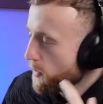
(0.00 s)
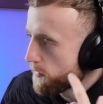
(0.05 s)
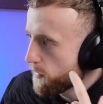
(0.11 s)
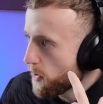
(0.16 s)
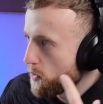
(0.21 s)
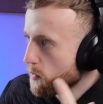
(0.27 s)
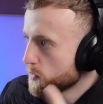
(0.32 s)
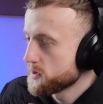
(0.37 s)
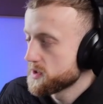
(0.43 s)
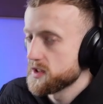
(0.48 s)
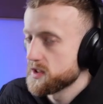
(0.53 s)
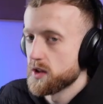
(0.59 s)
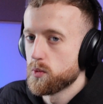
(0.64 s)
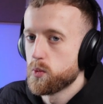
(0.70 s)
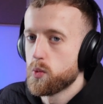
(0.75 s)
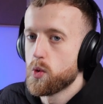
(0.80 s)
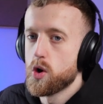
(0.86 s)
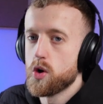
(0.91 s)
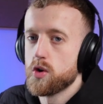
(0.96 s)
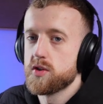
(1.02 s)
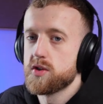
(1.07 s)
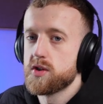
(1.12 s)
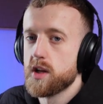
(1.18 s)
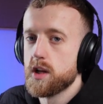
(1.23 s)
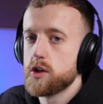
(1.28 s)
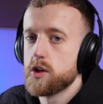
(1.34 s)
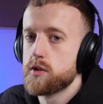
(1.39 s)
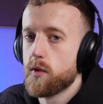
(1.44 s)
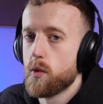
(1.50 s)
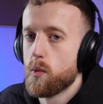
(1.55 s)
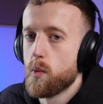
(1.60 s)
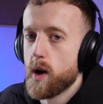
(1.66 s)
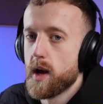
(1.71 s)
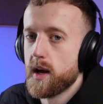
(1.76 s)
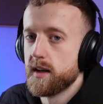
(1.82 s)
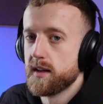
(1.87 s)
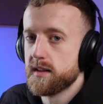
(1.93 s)
we've got to understand what stage of
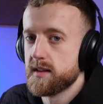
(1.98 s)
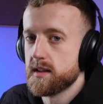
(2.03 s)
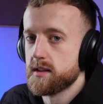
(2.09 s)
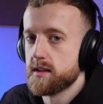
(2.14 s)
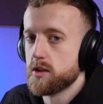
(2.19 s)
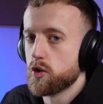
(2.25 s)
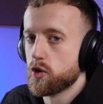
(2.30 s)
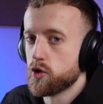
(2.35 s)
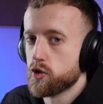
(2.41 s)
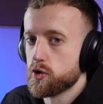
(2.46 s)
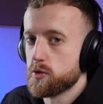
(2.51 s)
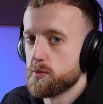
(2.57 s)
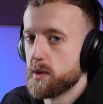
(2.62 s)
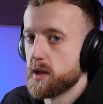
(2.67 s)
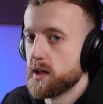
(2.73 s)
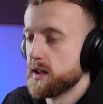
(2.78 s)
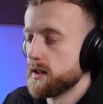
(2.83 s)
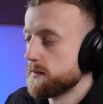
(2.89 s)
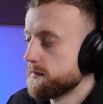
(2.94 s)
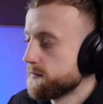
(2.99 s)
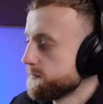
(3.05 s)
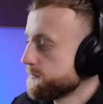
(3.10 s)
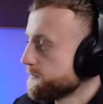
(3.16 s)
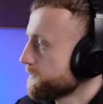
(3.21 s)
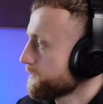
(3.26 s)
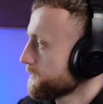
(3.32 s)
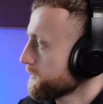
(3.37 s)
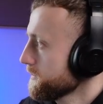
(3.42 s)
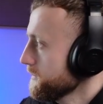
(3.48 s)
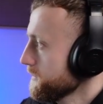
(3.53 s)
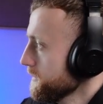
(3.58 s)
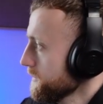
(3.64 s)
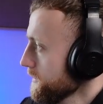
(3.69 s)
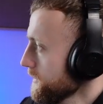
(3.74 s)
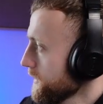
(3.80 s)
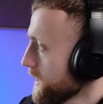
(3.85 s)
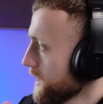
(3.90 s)
awareness is the customer in.
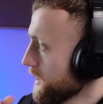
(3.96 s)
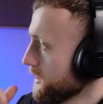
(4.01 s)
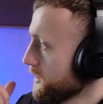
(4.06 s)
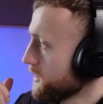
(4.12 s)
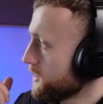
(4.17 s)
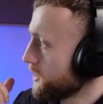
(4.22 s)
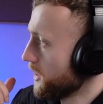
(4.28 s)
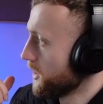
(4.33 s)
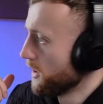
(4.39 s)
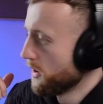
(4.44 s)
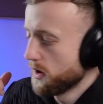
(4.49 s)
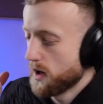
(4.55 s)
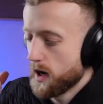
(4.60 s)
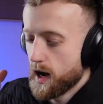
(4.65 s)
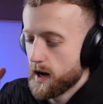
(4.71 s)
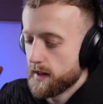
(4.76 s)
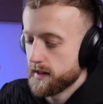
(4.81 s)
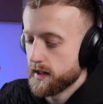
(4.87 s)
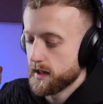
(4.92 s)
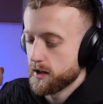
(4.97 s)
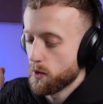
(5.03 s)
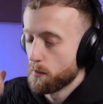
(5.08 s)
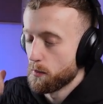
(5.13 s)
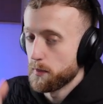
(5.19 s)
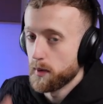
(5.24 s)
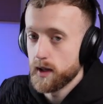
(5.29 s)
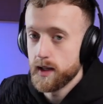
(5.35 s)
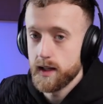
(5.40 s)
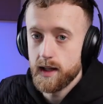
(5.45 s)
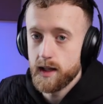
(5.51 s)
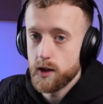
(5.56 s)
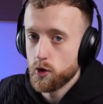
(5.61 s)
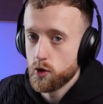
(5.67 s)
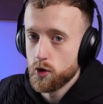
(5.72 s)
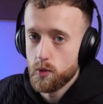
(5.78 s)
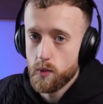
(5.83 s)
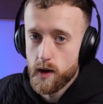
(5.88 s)
So are they completely
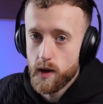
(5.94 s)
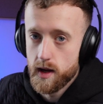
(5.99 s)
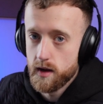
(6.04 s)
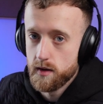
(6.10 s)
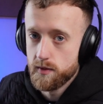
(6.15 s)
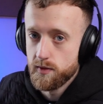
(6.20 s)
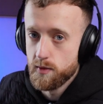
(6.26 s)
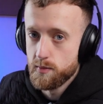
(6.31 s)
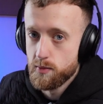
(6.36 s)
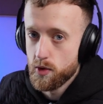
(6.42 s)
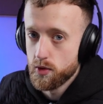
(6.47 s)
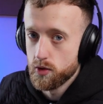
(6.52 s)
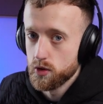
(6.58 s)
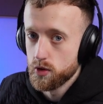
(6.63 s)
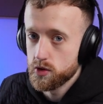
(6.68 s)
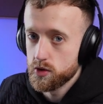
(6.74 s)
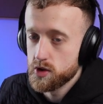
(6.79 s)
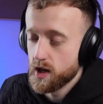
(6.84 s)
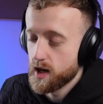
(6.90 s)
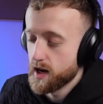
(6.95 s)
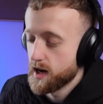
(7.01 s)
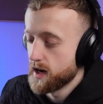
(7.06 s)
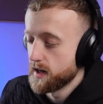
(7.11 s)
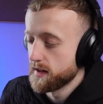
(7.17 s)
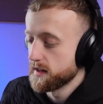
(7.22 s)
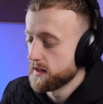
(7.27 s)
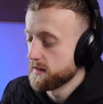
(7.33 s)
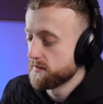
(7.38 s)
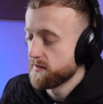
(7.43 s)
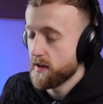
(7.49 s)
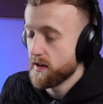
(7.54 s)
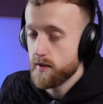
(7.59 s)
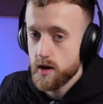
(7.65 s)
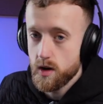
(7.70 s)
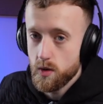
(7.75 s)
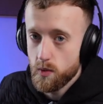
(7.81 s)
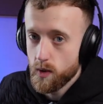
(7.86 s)
unaware of the product? Are they
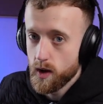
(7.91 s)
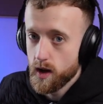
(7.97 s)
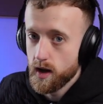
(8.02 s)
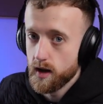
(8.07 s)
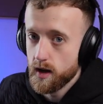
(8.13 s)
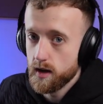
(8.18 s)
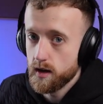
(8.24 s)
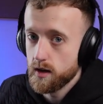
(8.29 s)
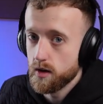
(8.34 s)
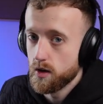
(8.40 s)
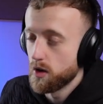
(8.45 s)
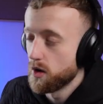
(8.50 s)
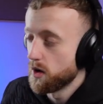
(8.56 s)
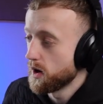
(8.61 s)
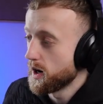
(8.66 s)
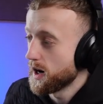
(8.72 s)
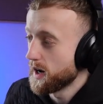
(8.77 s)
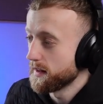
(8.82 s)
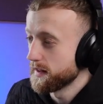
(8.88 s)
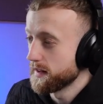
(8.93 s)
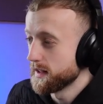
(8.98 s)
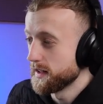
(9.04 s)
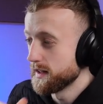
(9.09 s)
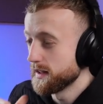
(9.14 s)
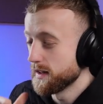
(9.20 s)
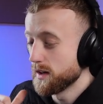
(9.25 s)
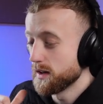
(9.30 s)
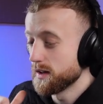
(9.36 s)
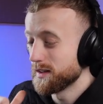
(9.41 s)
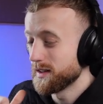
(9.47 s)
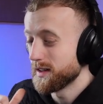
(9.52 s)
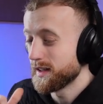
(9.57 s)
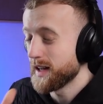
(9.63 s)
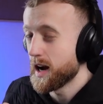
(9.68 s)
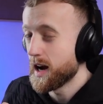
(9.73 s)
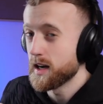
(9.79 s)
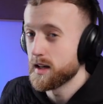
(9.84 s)
very aware? Or are they
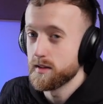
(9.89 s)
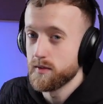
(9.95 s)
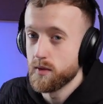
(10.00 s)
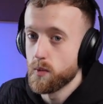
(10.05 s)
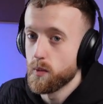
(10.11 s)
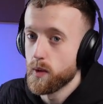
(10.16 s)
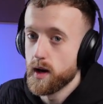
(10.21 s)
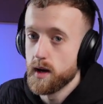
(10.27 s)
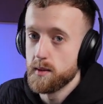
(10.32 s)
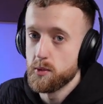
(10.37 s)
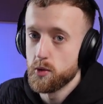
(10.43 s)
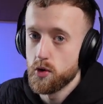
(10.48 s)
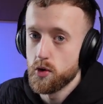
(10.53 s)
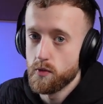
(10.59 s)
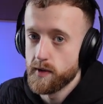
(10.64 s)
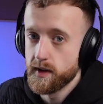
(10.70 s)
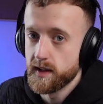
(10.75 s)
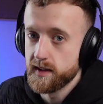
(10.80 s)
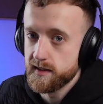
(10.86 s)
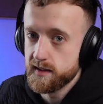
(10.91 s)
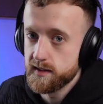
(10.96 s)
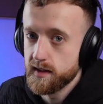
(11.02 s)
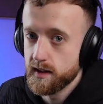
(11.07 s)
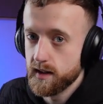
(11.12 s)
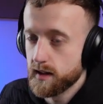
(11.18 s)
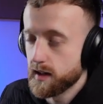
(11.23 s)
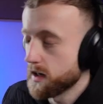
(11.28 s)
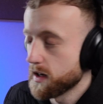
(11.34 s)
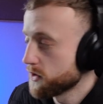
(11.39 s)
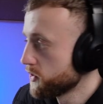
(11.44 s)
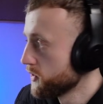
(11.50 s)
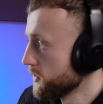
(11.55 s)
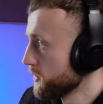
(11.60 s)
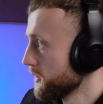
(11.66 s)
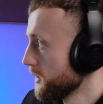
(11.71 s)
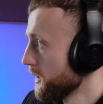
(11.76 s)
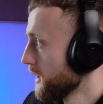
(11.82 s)
kind of aware but not ready to take
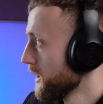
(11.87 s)
action?